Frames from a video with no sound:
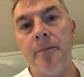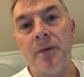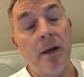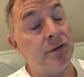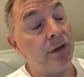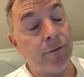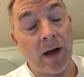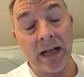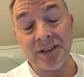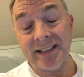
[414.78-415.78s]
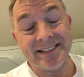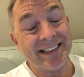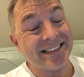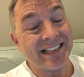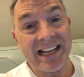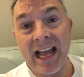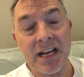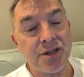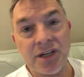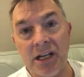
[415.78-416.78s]
If she files at
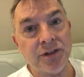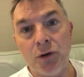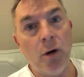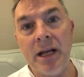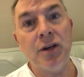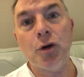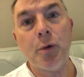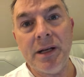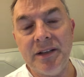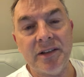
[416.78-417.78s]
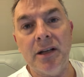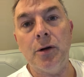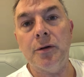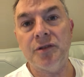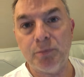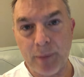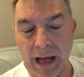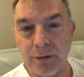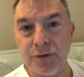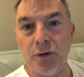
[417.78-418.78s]
68, she gets no increase in her
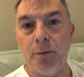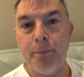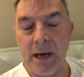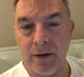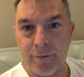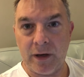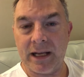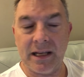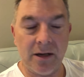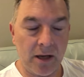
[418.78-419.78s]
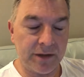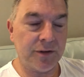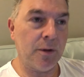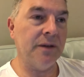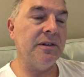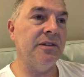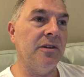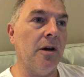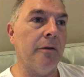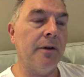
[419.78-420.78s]
spousal benefit. I cannot stress this
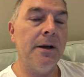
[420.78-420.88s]
enough.